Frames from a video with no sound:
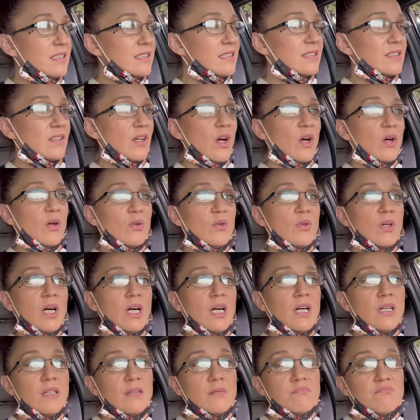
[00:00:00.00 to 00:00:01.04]
So,
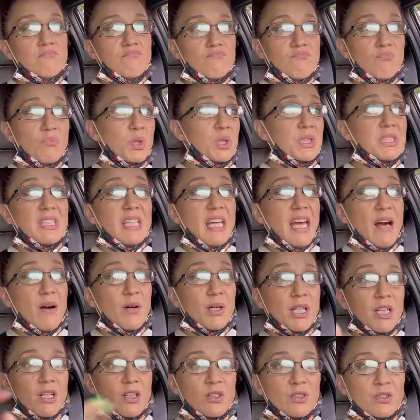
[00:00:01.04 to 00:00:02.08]
we'll see how it
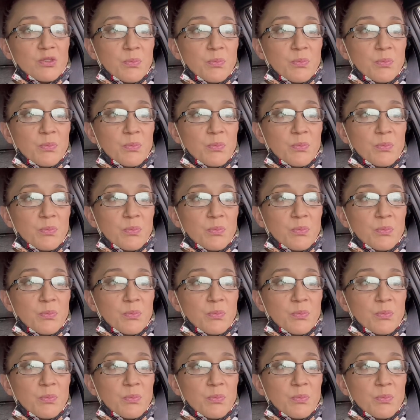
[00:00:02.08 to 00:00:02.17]
goes.